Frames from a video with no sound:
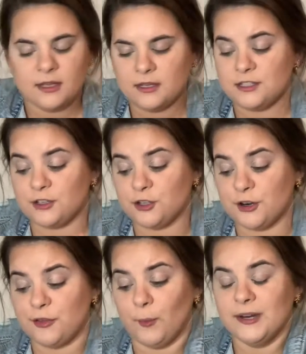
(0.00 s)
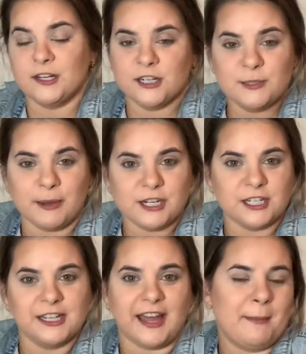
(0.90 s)
so during the winter
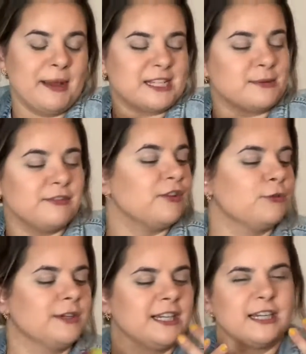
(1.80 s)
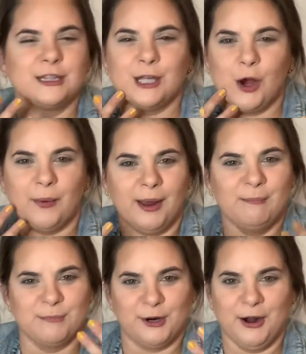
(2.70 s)
especially, that makes me feel really glowy,
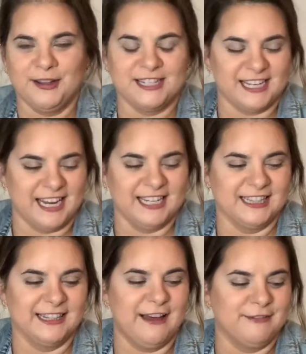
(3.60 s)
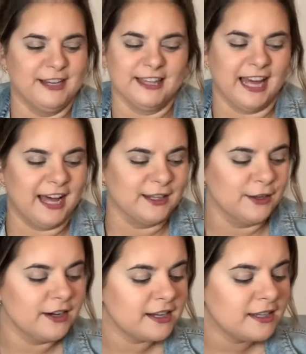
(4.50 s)
bronzy, and loving that
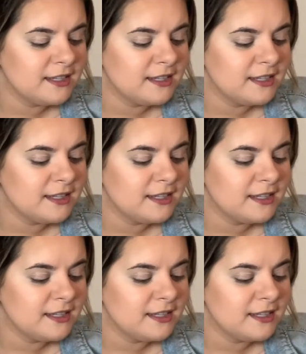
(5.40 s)
look.